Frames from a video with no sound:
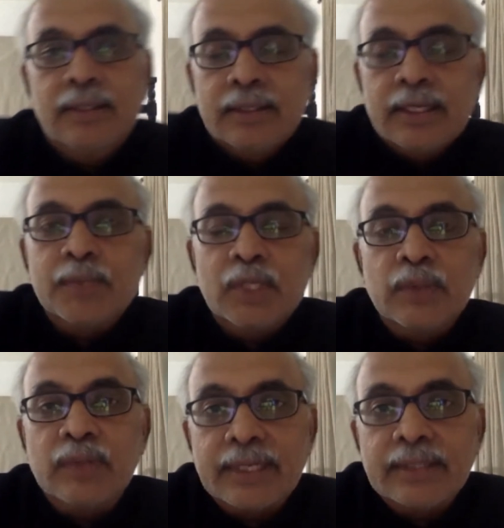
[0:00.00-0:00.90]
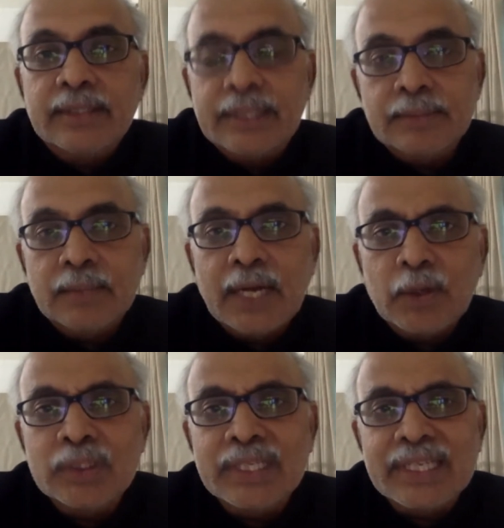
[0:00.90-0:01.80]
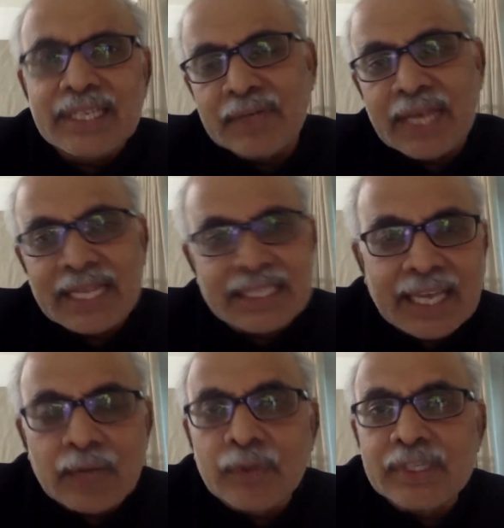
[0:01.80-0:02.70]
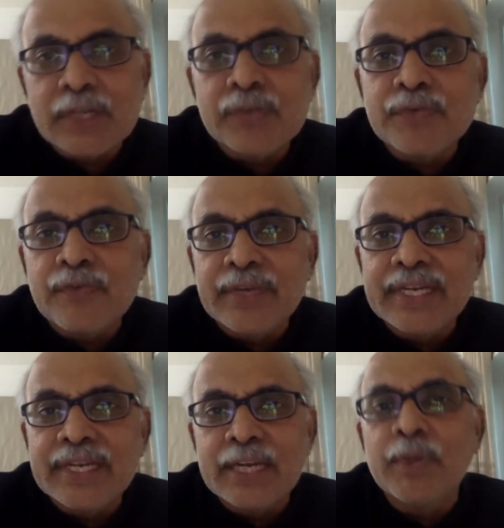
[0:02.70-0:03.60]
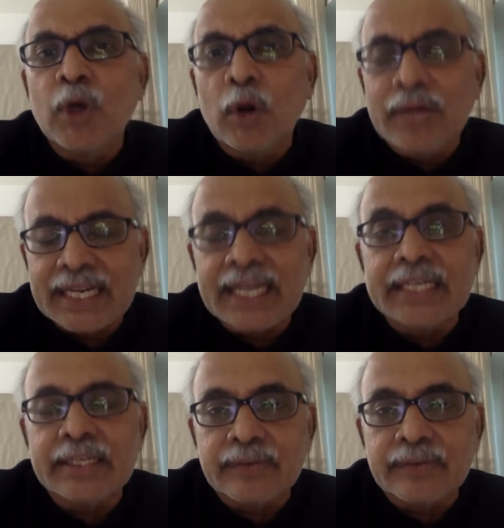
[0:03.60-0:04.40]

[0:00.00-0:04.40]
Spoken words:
Absolutely, yeah. I don't think even healthcare workers we need beyond N95.